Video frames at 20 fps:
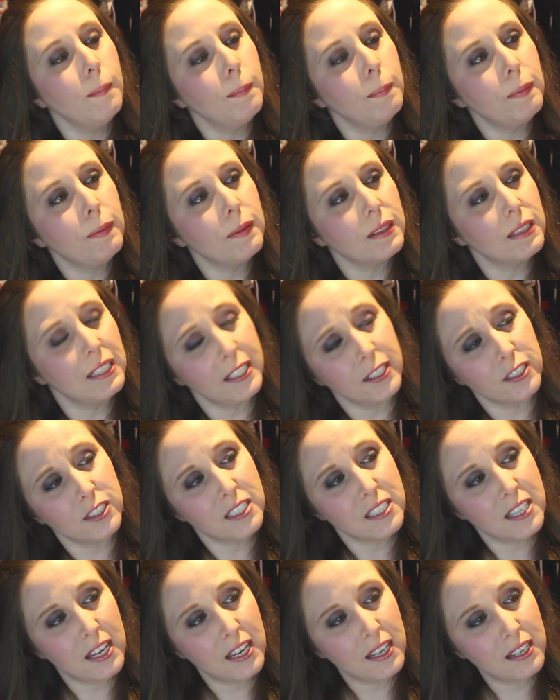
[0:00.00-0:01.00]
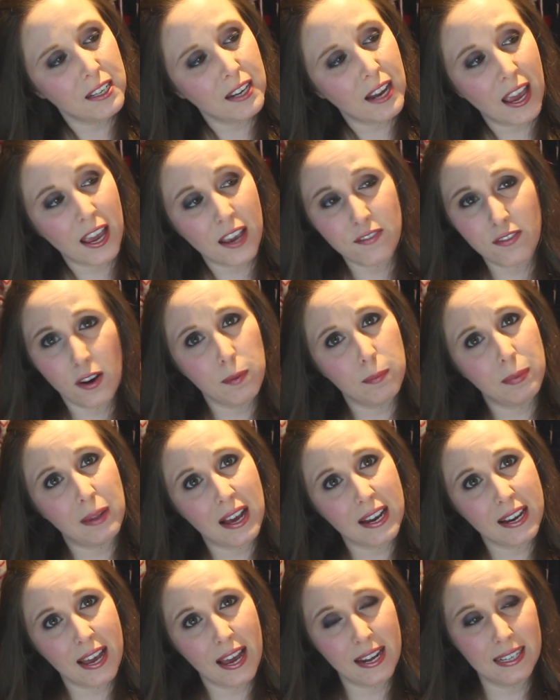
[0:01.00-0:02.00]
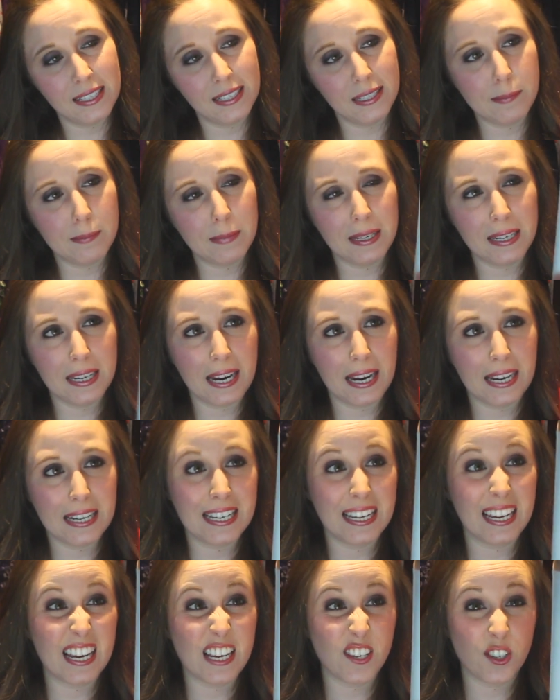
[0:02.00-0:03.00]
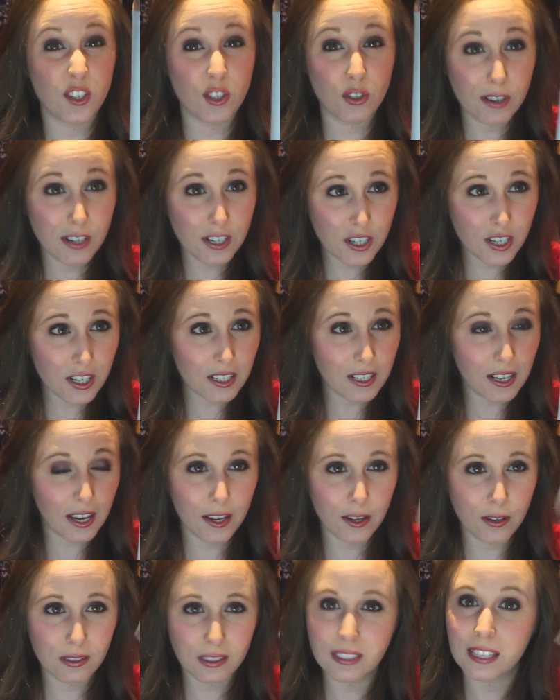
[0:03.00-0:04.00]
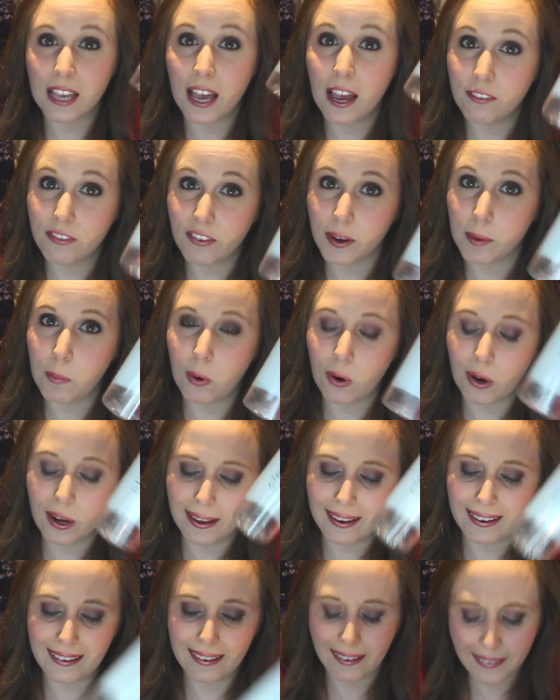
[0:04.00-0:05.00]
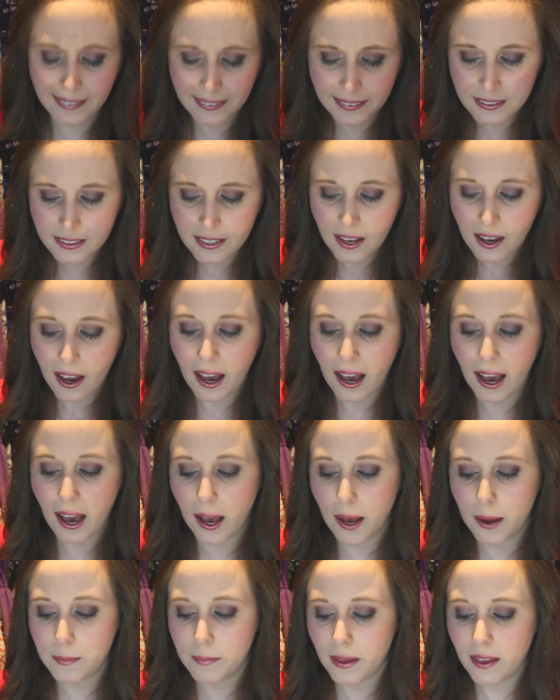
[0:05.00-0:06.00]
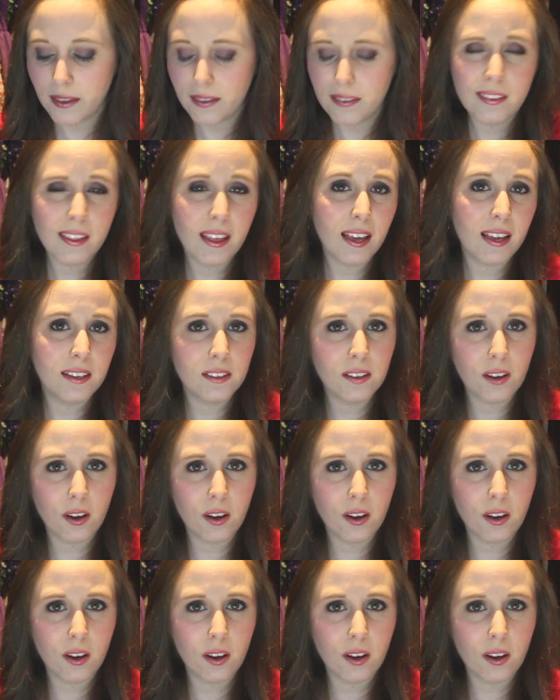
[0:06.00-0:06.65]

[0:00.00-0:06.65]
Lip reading: The Clear Skin, the Avon Blackhead Eliminating Astringent. I use this every morning and night. And then